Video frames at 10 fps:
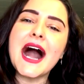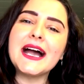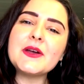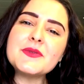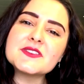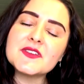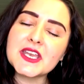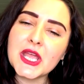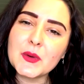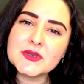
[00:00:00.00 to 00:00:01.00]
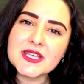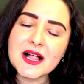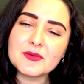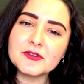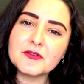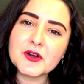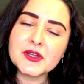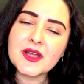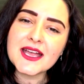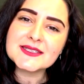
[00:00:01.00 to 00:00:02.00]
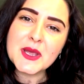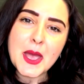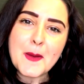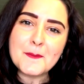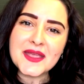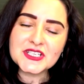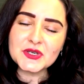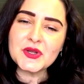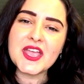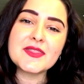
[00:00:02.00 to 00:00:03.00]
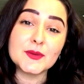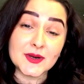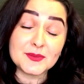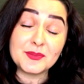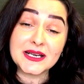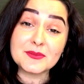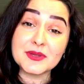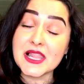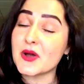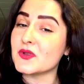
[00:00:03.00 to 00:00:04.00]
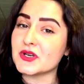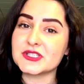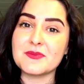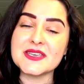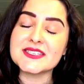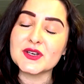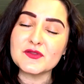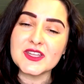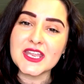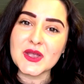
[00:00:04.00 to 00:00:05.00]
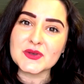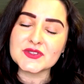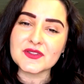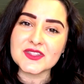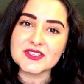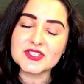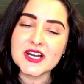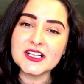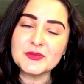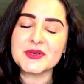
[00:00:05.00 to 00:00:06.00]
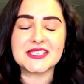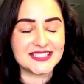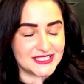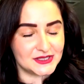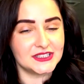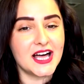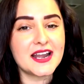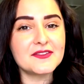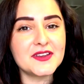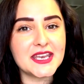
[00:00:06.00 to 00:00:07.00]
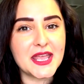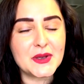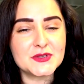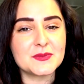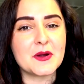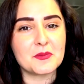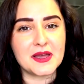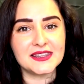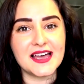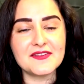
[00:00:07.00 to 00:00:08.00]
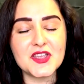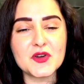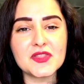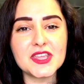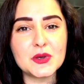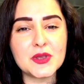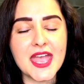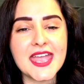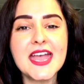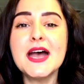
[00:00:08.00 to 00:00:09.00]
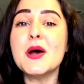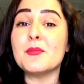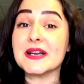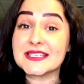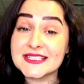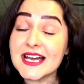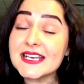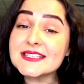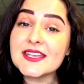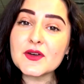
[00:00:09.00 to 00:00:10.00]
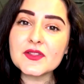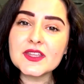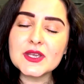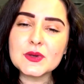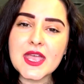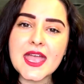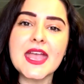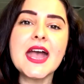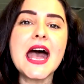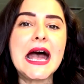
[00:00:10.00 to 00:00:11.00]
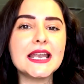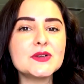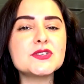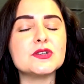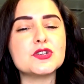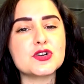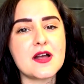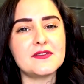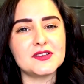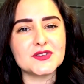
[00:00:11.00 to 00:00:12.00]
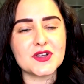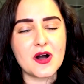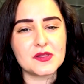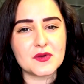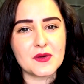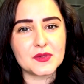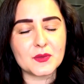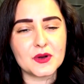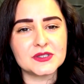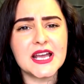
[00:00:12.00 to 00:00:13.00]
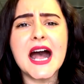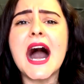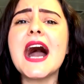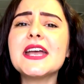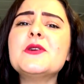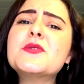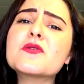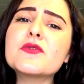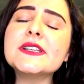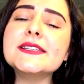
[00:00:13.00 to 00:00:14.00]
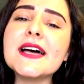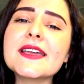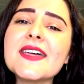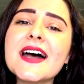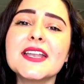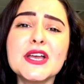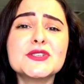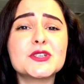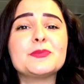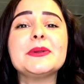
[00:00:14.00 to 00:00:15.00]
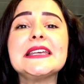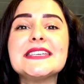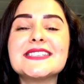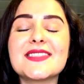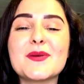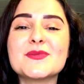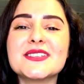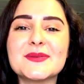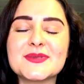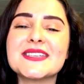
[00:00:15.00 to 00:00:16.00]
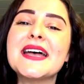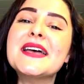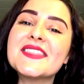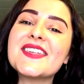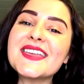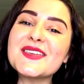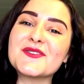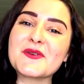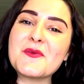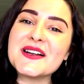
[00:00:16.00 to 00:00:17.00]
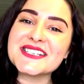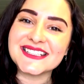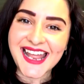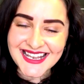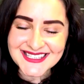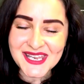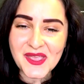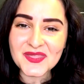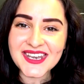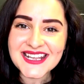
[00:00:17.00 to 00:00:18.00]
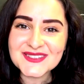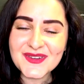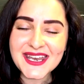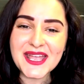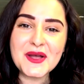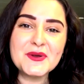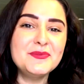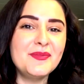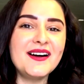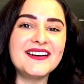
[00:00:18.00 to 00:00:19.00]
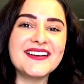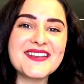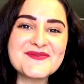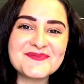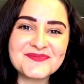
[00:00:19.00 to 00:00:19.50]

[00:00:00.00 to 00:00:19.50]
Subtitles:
I hope this video was helpful for you guys. Make sure you hit the red button below not to miss any videos on this channel, because I do a lot of videos about my life here in the UK, my studies here in the UK, and also travels all around the world. I hope you really like that, so please thumbs ups. Thank you for watching and see you in the next video. Bye!